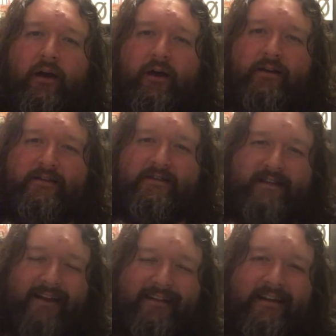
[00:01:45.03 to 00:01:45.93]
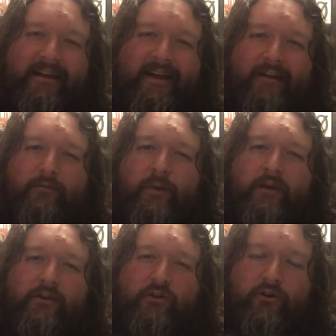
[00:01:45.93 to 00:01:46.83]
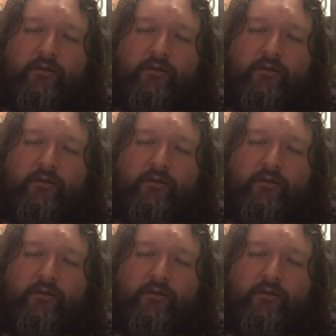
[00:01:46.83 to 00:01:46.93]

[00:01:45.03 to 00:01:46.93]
at Stanley kind of being annoyed